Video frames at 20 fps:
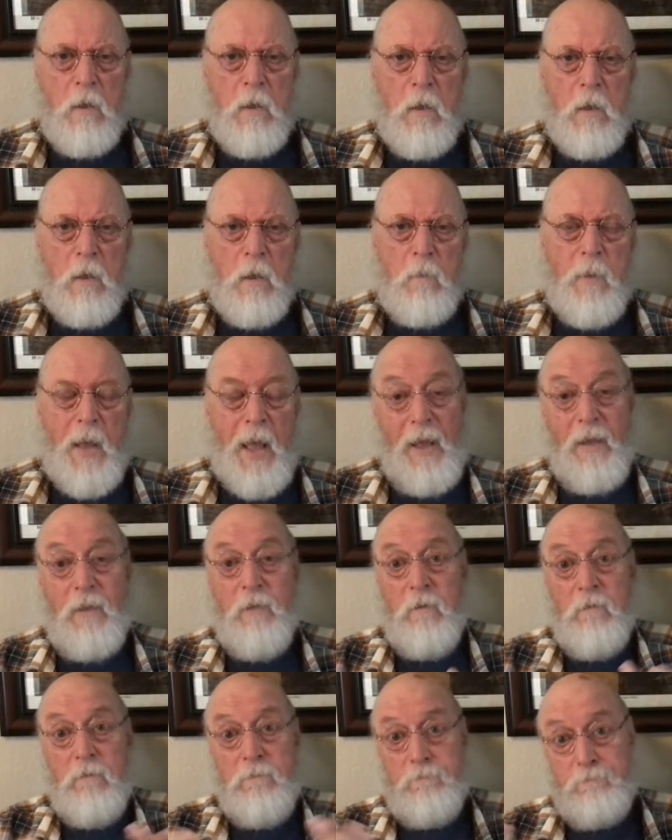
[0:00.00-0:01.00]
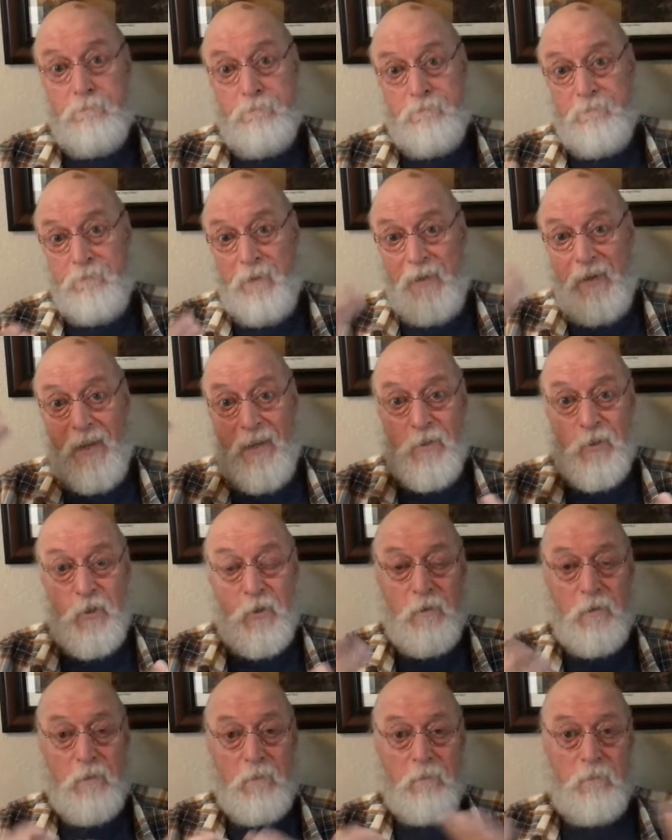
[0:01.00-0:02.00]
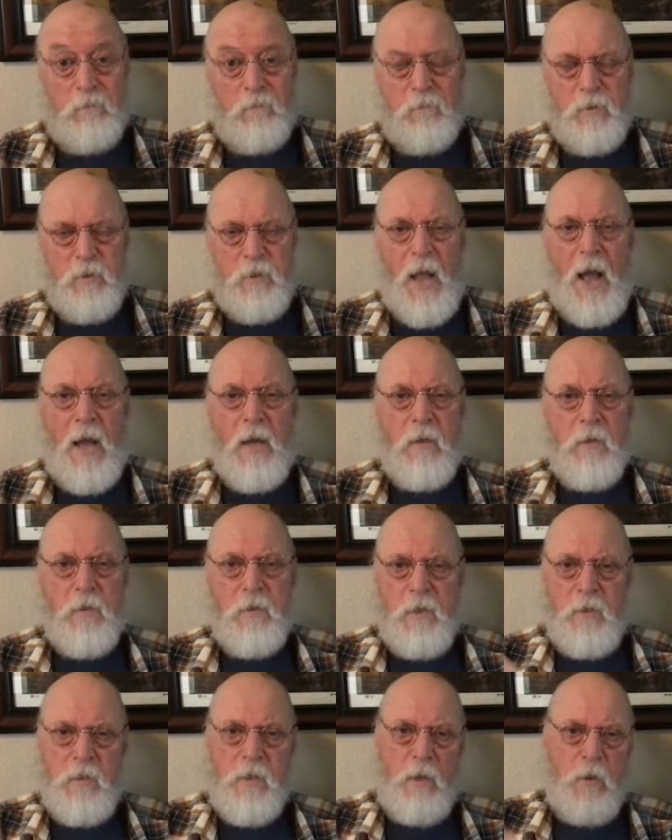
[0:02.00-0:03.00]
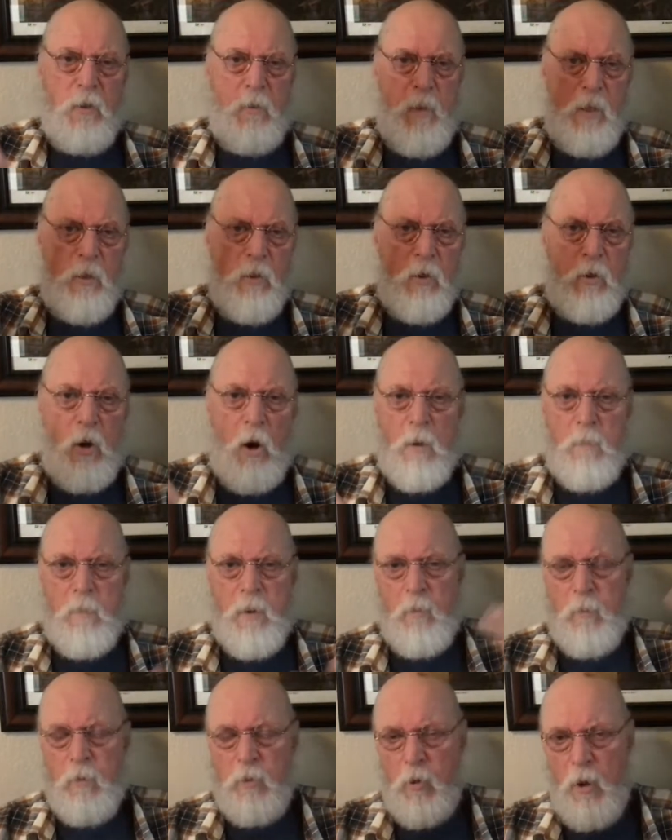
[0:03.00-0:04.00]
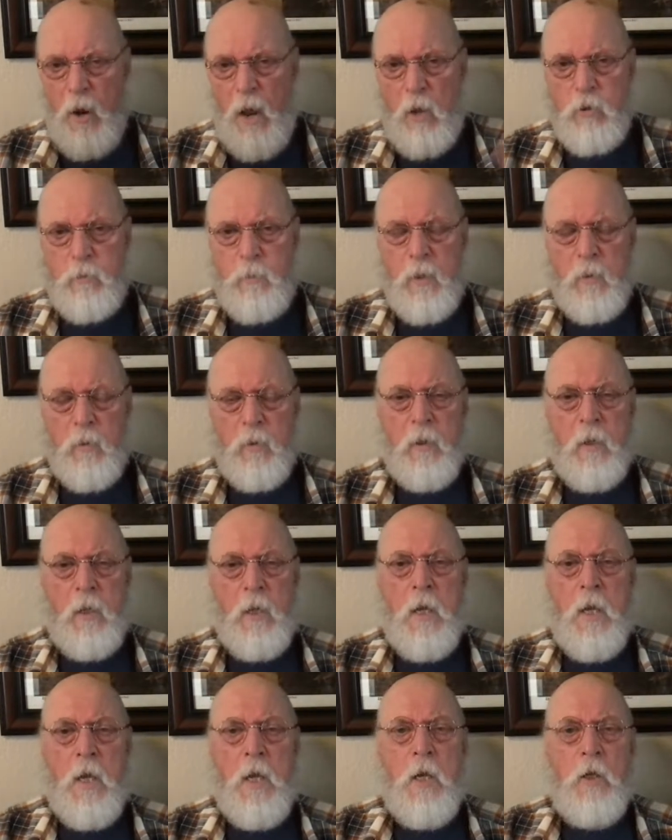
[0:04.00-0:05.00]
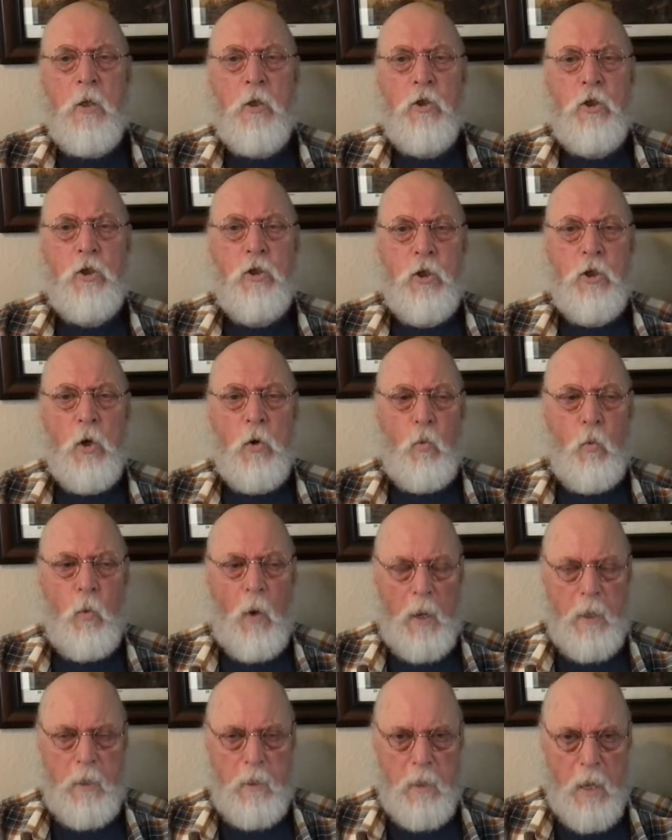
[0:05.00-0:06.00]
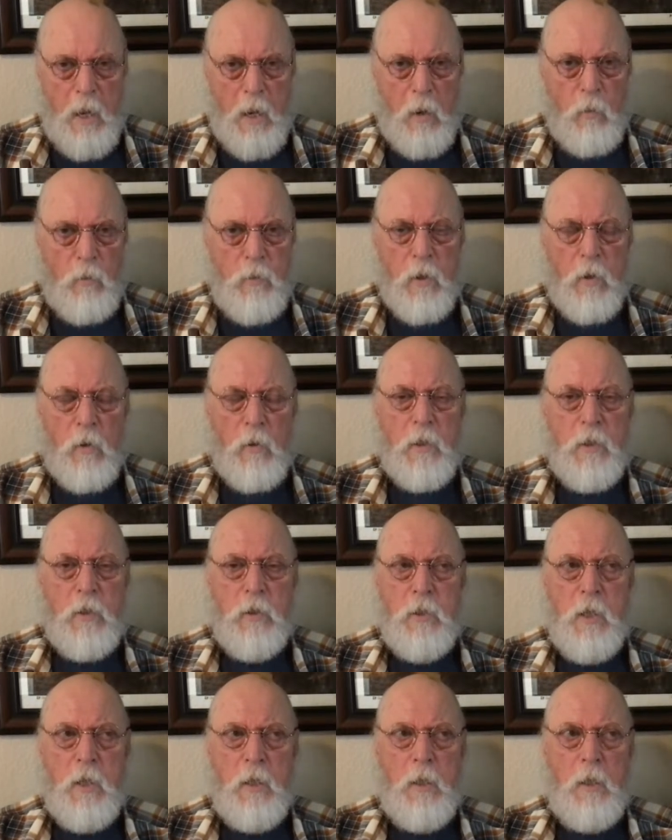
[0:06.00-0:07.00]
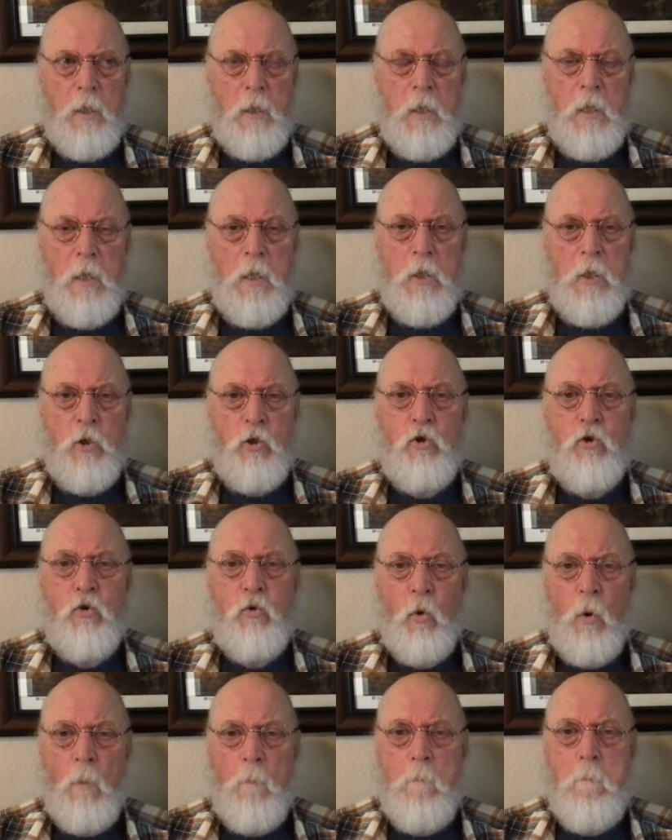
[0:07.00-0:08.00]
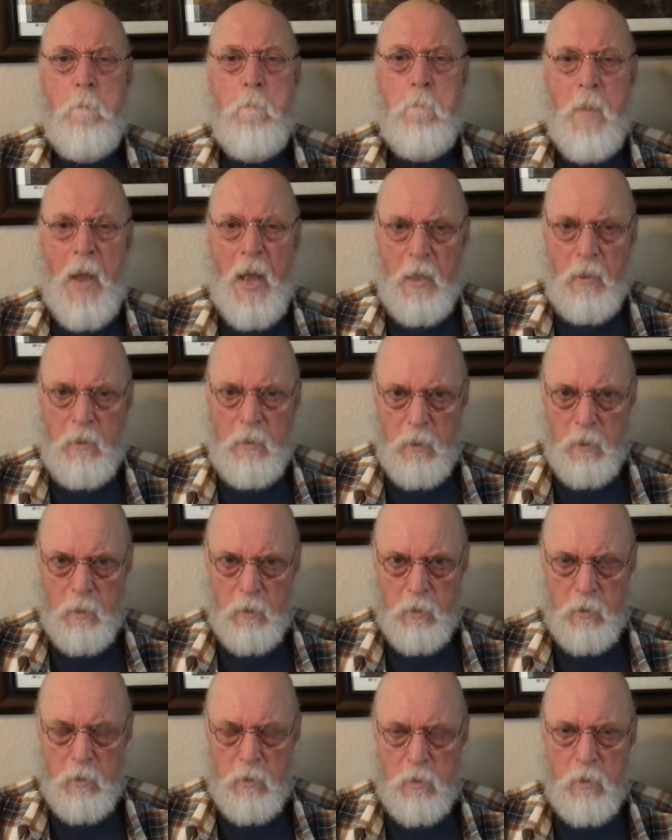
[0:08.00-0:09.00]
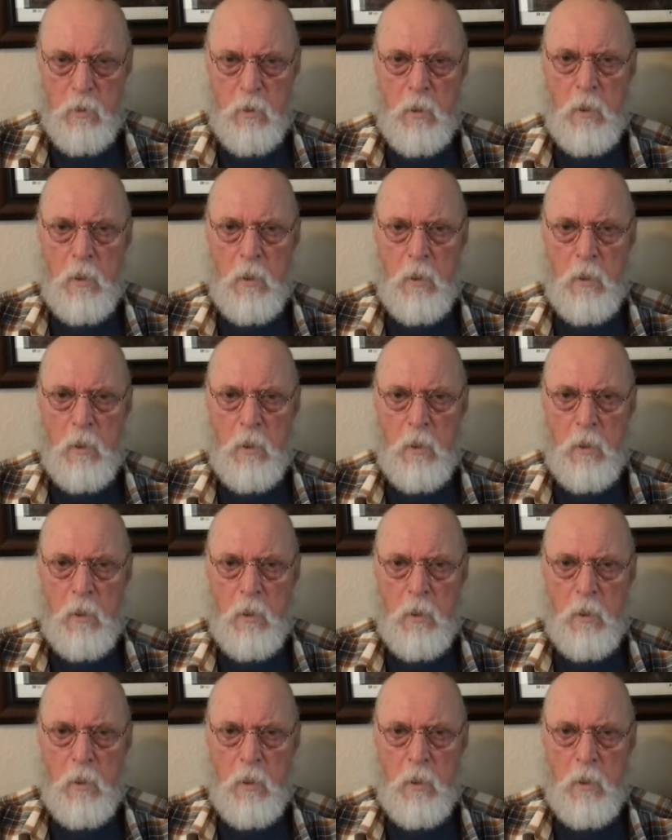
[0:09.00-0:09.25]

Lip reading: and their financial status. That's how they make their car payment, their house payment. So right now, there is a tremendous